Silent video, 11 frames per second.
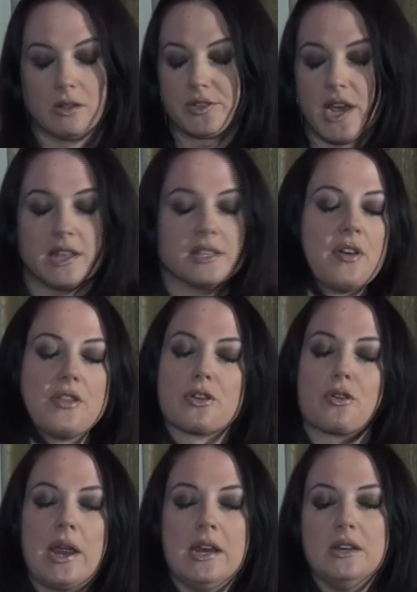tons of other
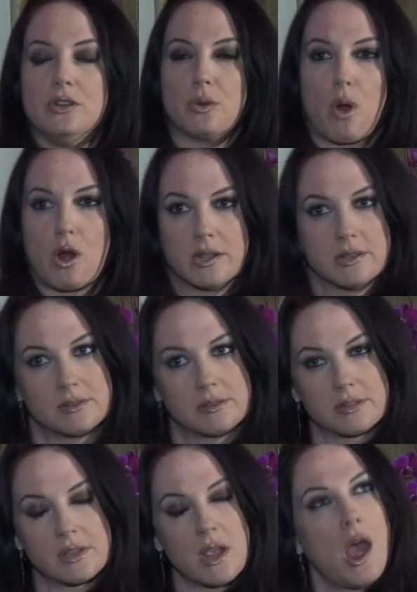great new
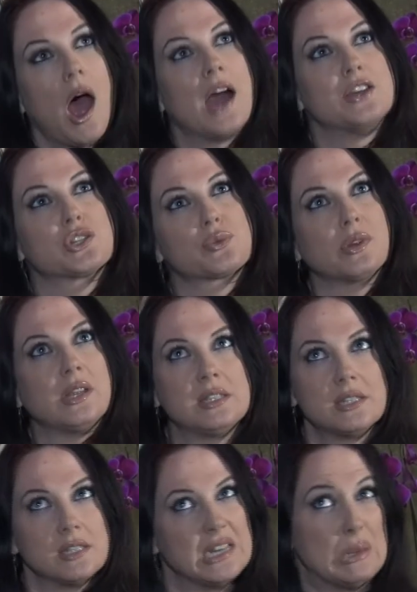artists. I just
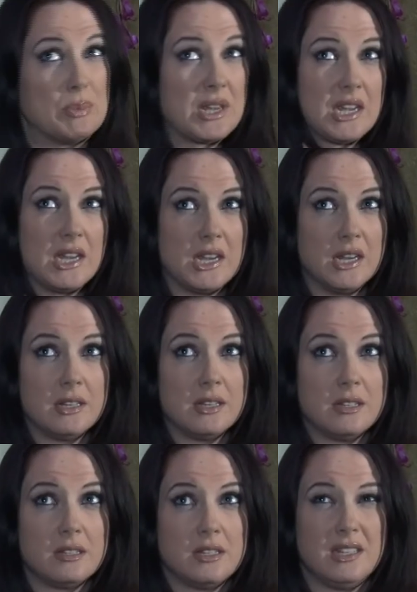released an EP
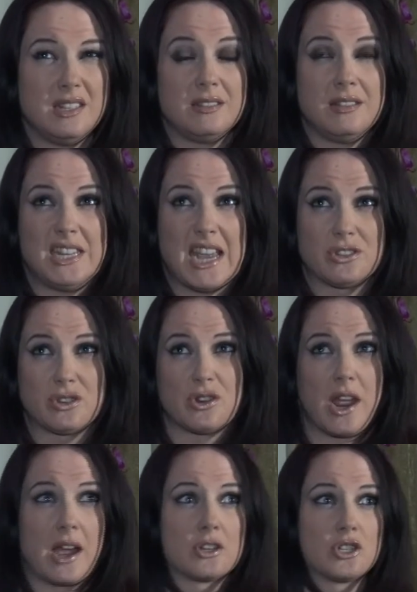yesterday,
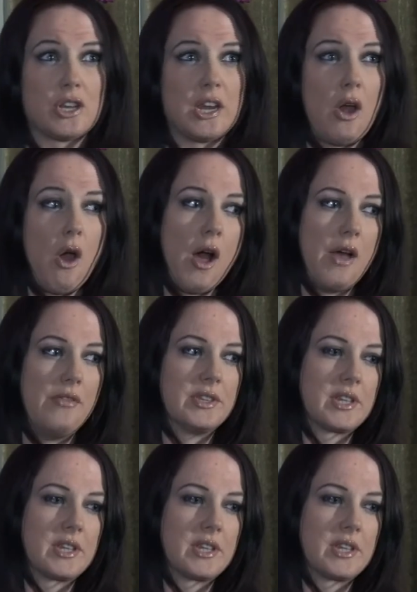actually, on this